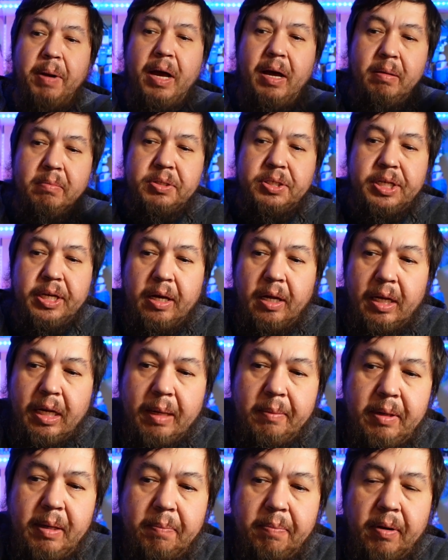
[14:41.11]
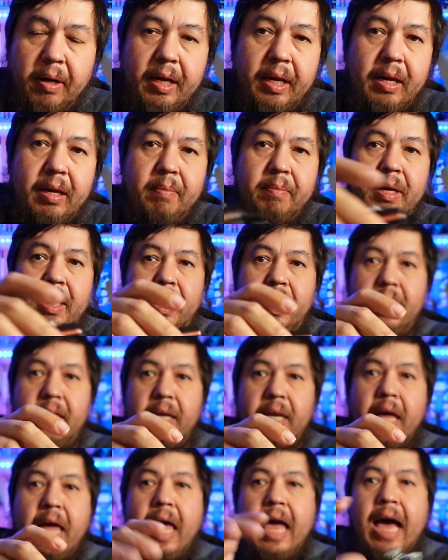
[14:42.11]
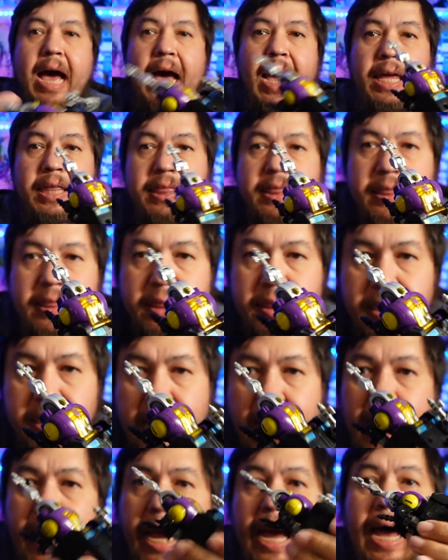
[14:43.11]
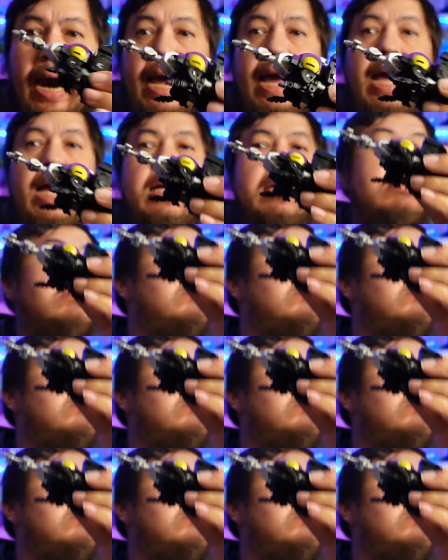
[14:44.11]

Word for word: Bombshell. Let me bring him in. I, I, I